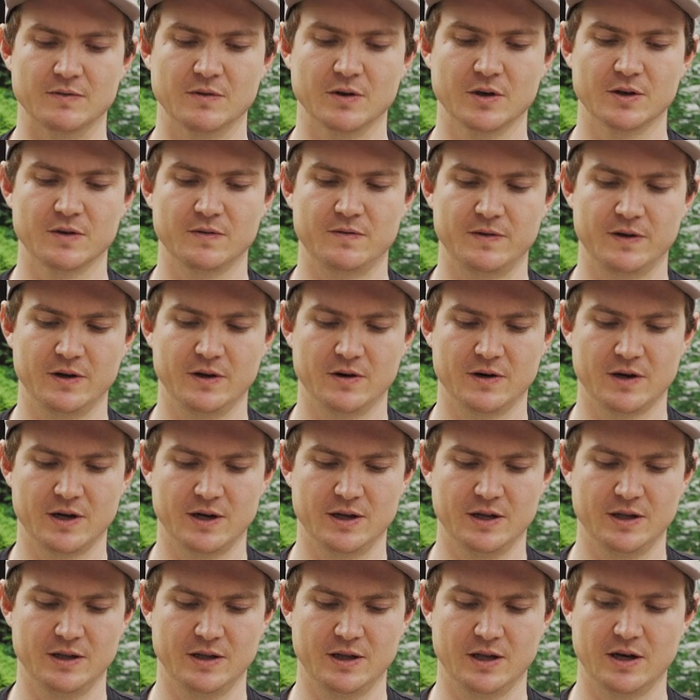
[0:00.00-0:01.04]
you've got the figure
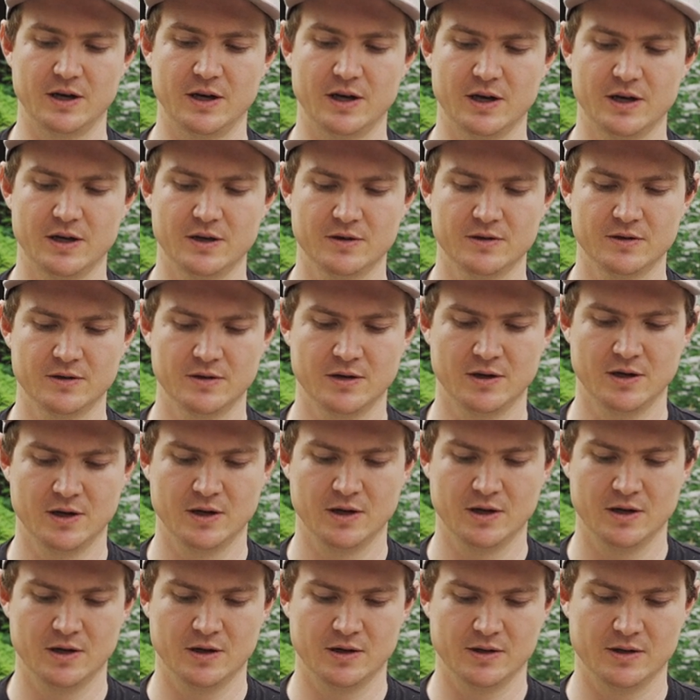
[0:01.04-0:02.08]
eight in there now.
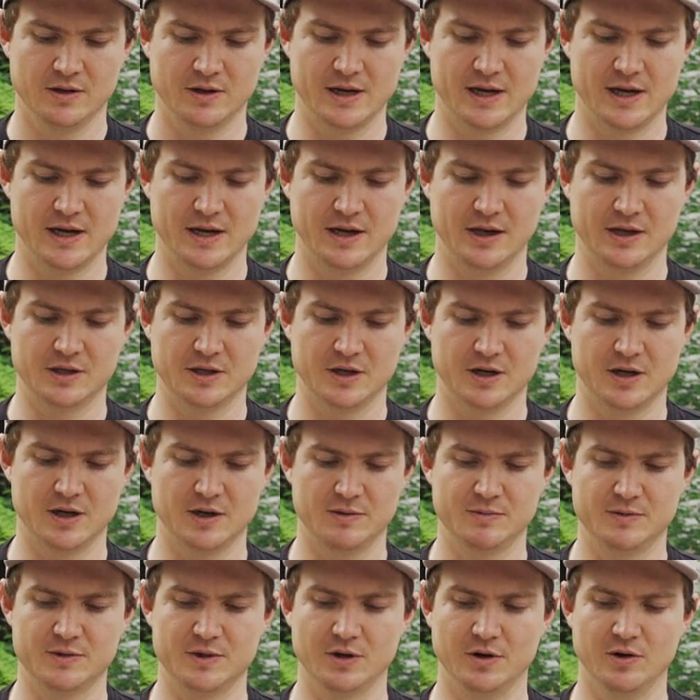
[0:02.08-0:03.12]
Now your
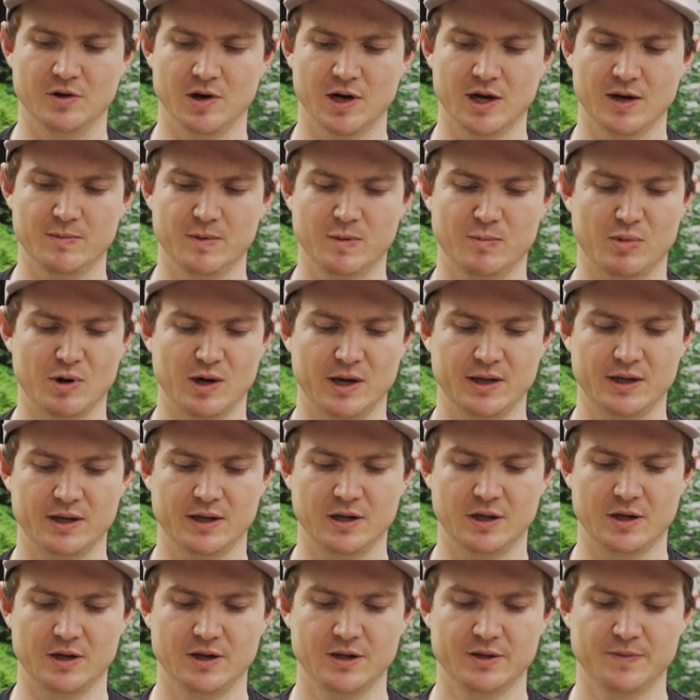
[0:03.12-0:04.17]
time to grab your
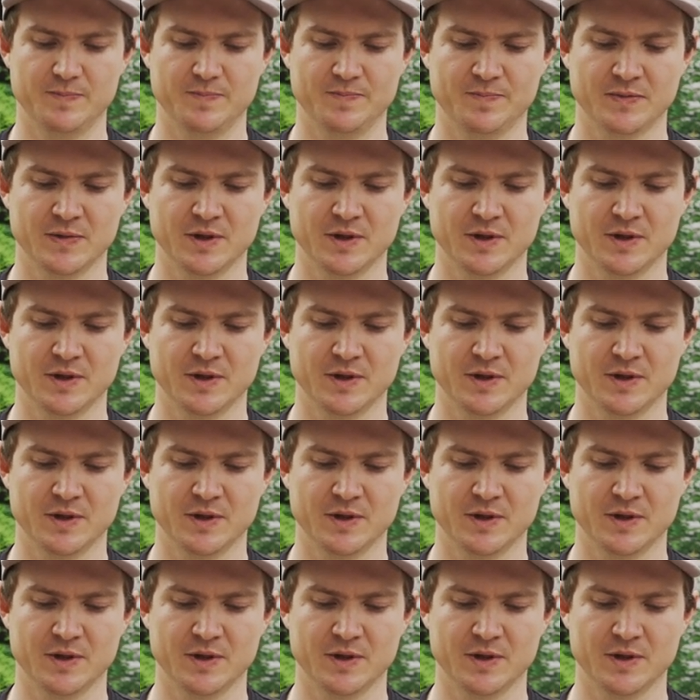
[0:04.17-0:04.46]
braided line.